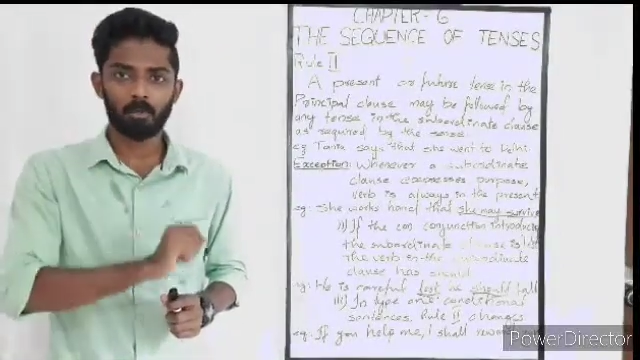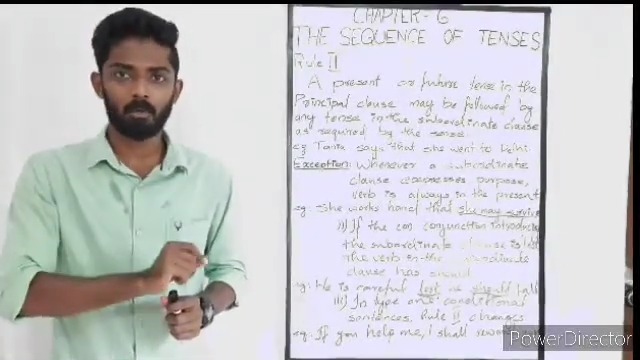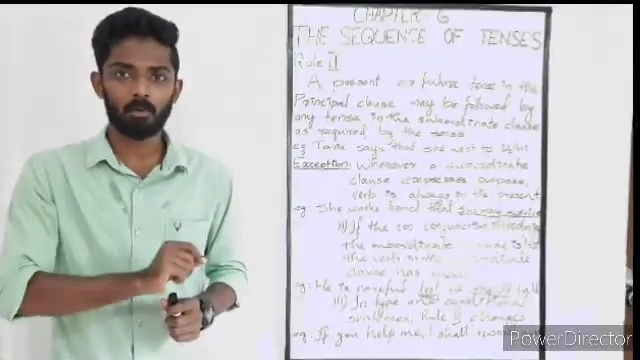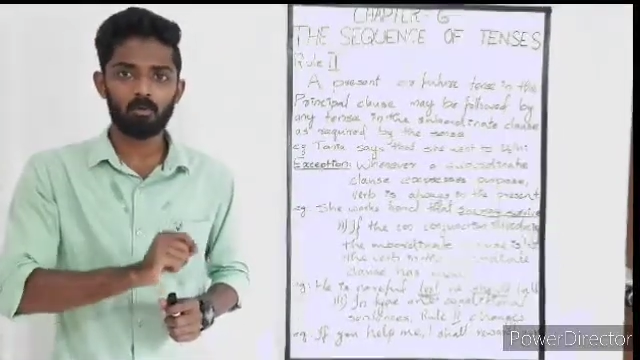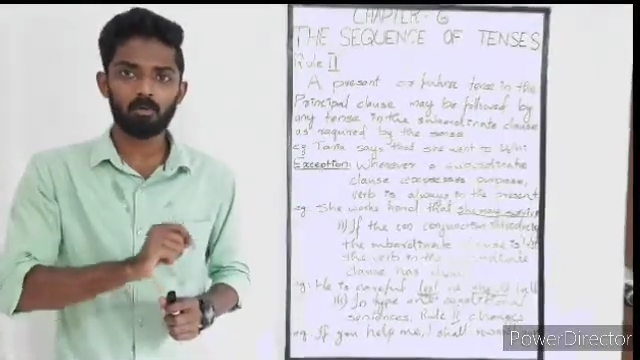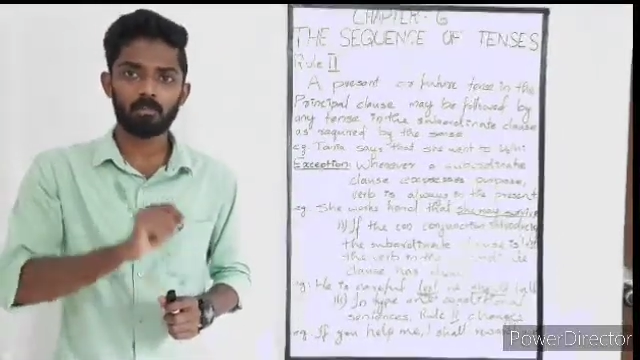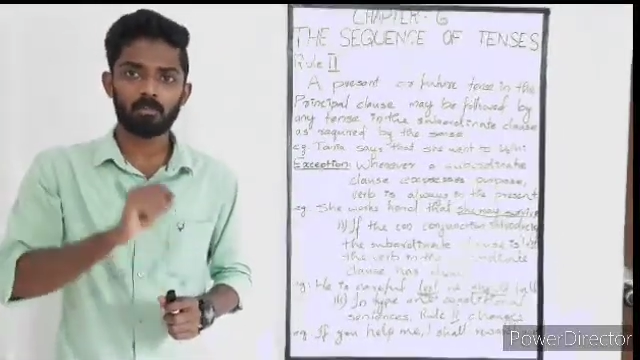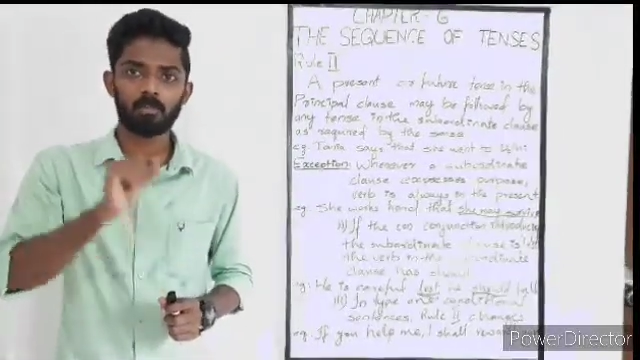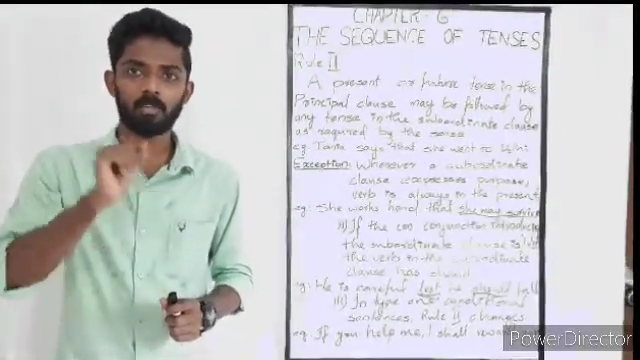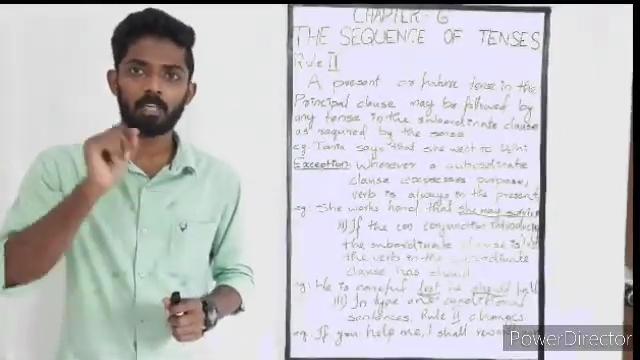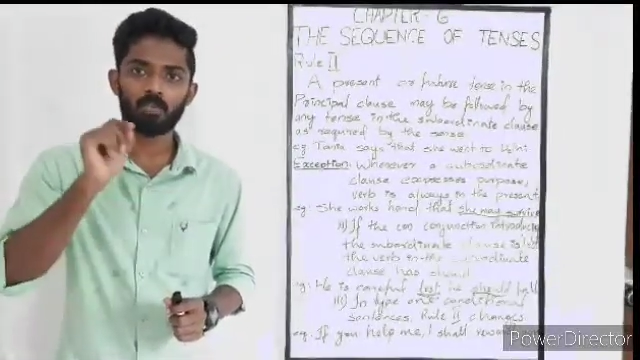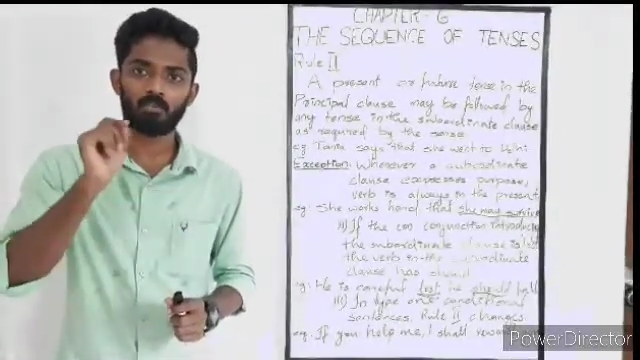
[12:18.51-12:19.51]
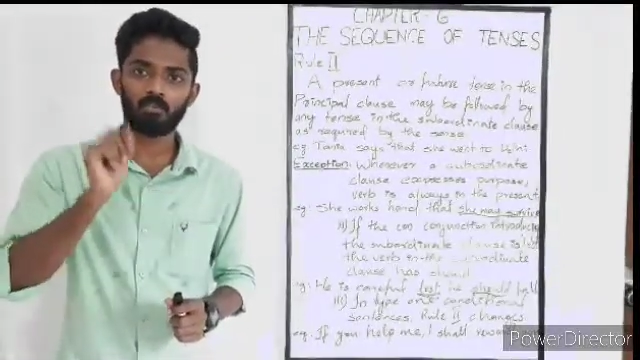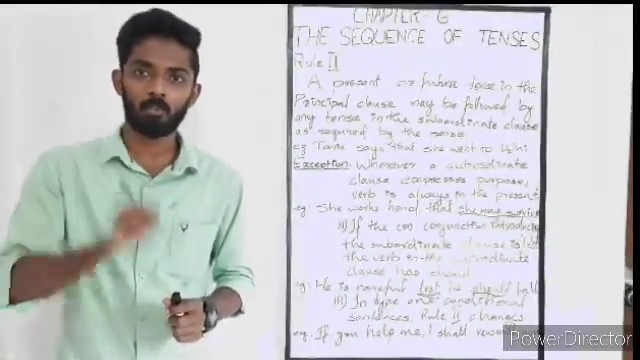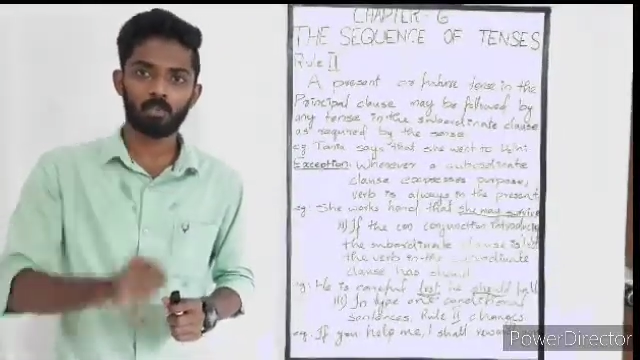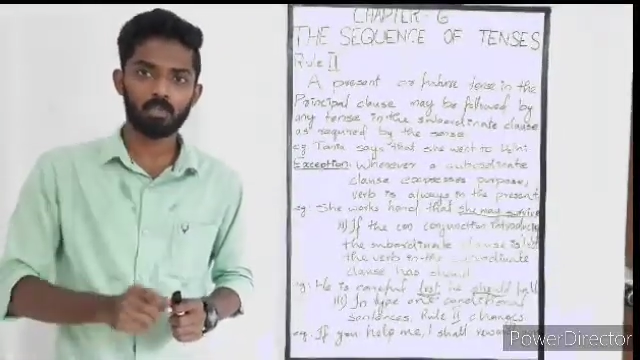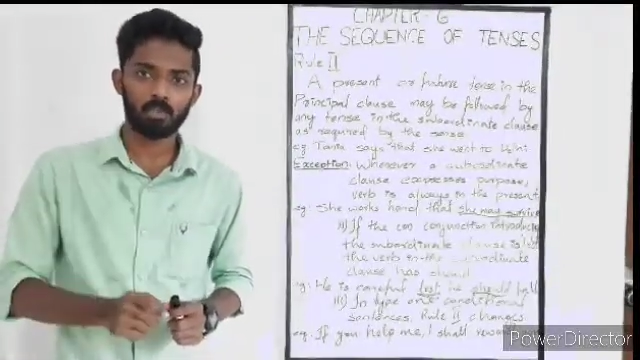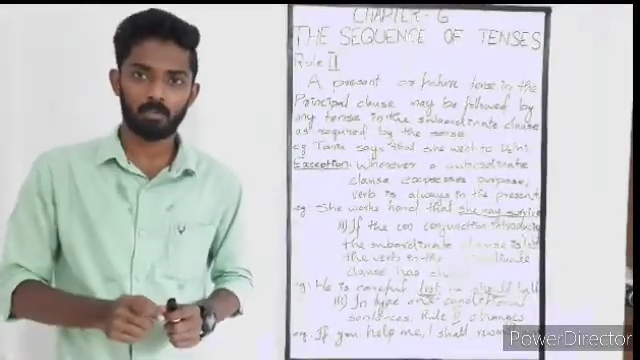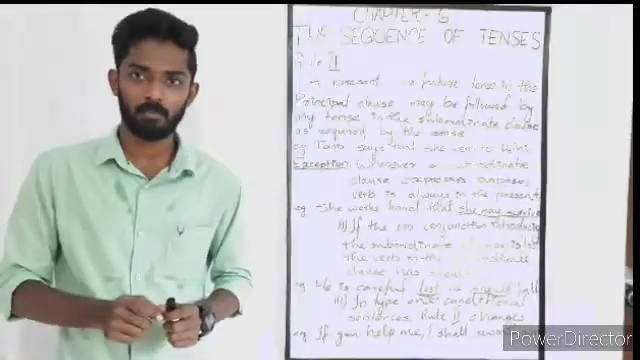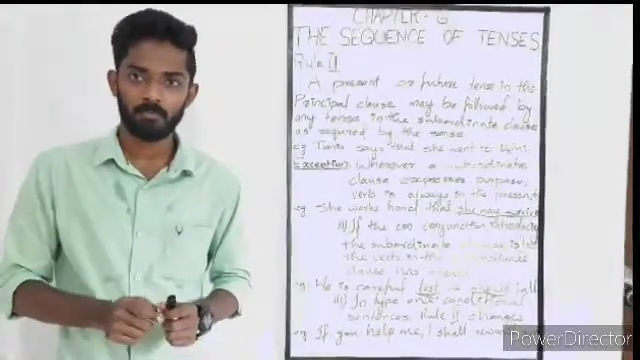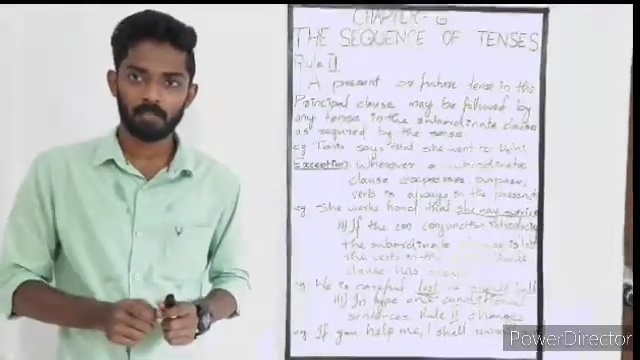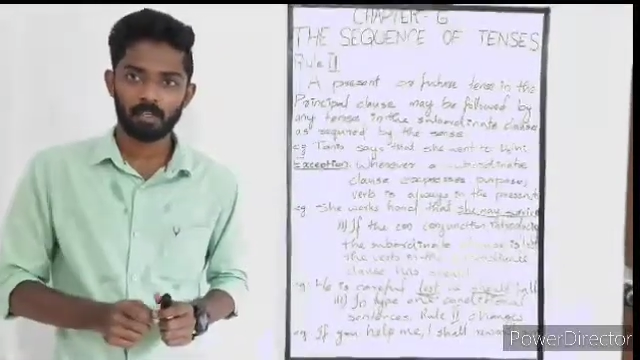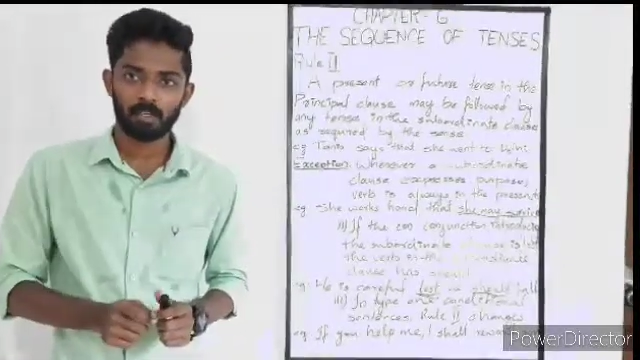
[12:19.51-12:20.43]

clause is future,